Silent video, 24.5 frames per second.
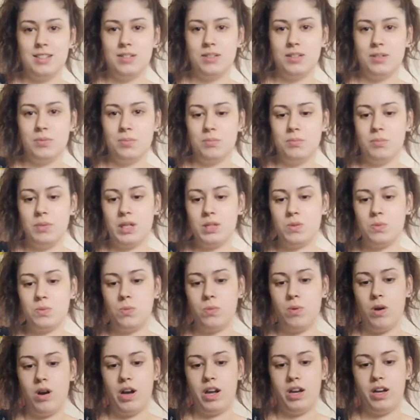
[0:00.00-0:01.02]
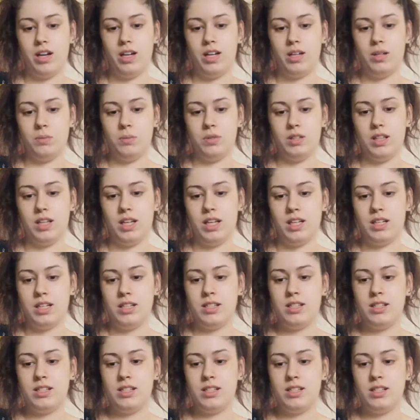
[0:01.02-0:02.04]
So mix water in with
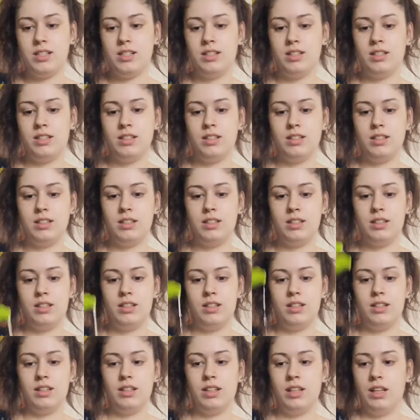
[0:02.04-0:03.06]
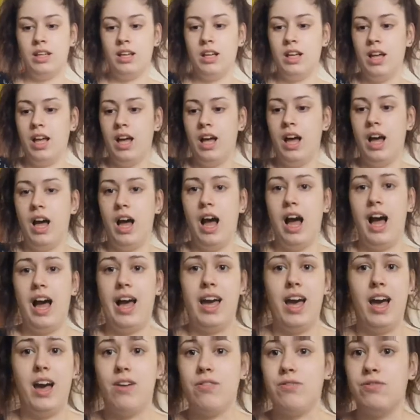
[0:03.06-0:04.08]
this.
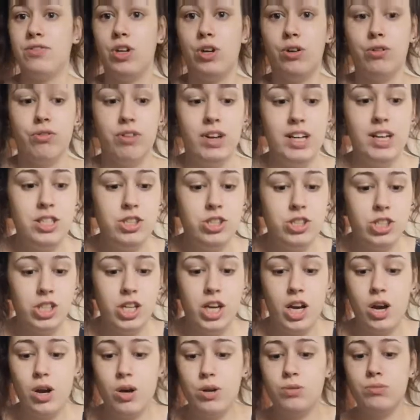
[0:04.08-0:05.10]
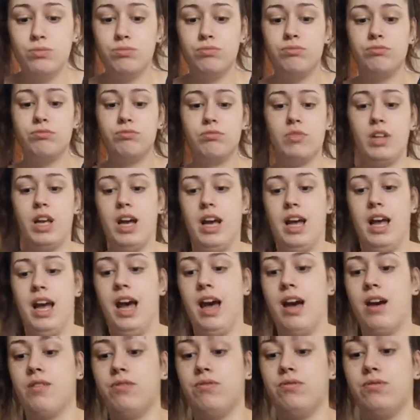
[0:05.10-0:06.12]
I have no ratio. I
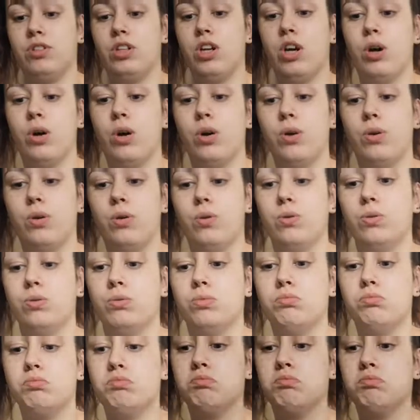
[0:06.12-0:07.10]
have no